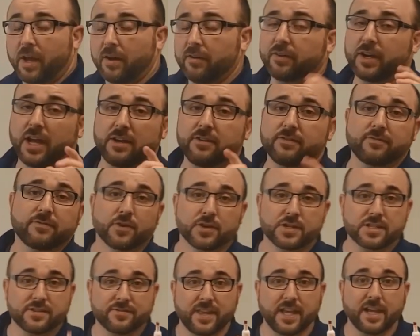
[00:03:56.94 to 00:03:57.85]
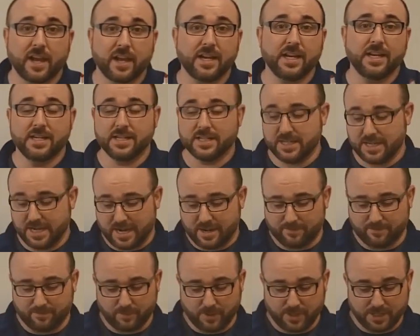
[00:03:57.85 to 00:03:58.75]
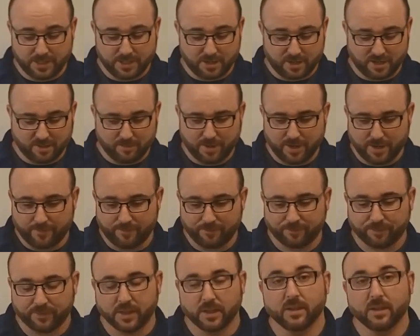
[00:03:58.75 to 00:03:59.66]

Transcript: okay, first thing I need to stop, we need to talk about.